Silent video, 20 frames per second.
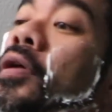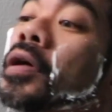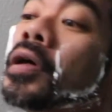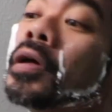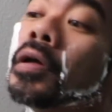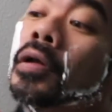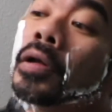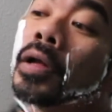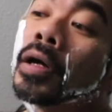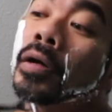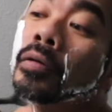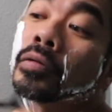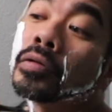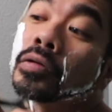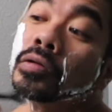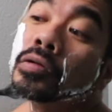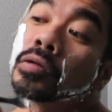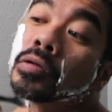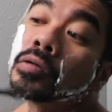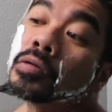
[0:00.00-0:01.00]
And that
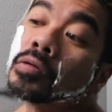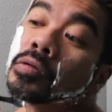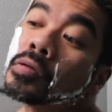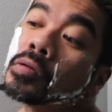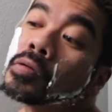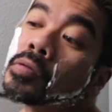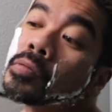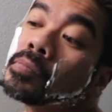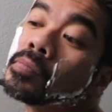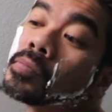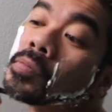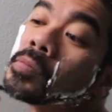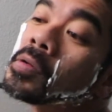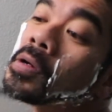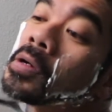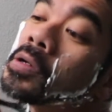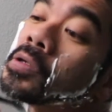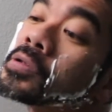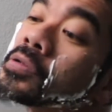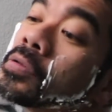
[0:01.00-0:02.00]
was
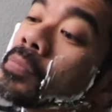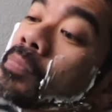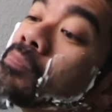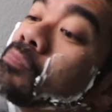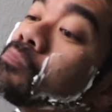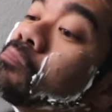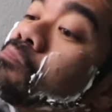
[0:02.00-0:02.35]
awesome.